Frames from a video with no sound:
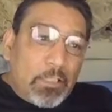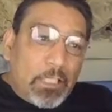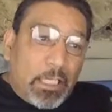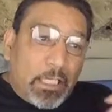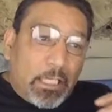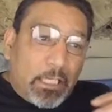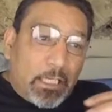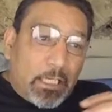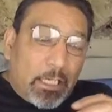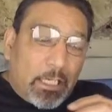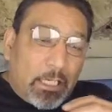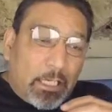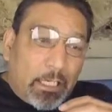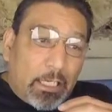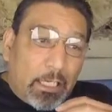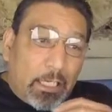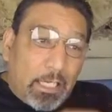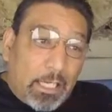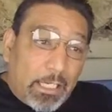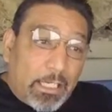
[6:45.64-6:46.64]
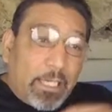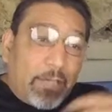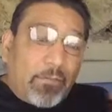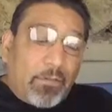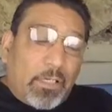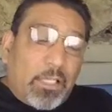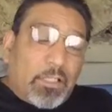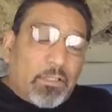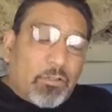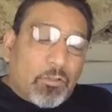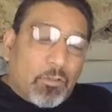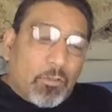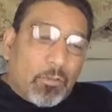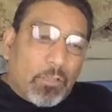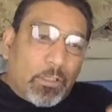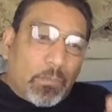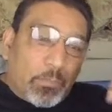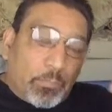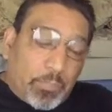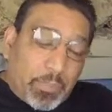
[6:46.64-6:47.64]
that I have an answer to
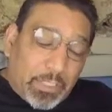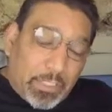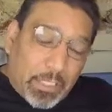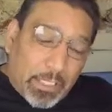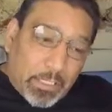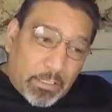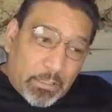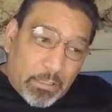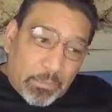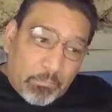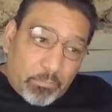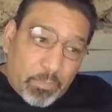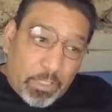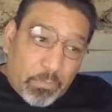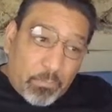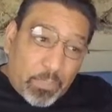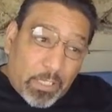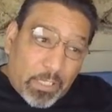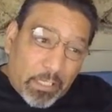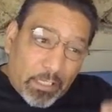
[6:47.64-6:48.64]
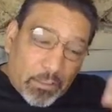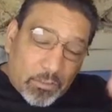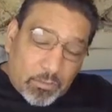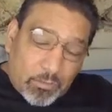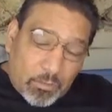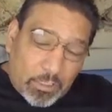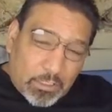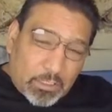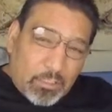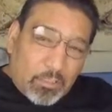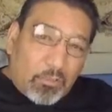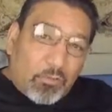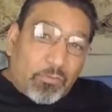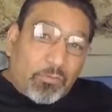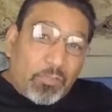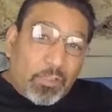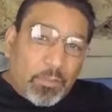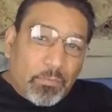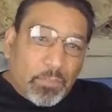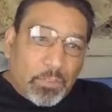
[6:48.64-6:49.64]
it, but my answer is a little
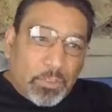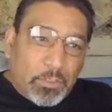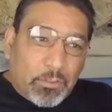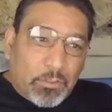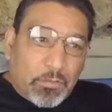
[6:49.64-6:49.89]
flimsy.